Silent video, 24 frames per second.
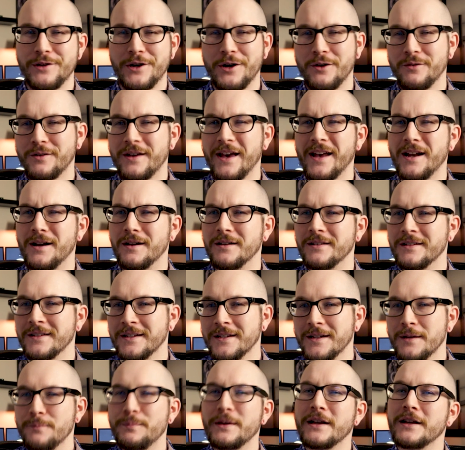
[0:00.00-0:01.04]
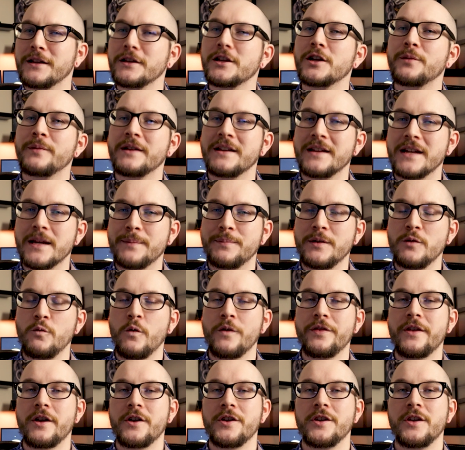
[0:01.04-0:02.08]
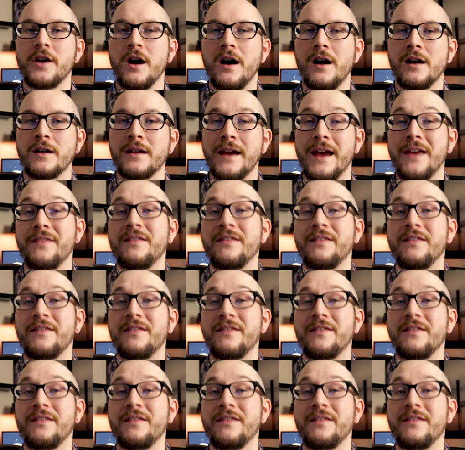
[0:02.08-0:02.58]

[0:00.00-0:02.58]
you know, kind of being a little bit nippy when they're young,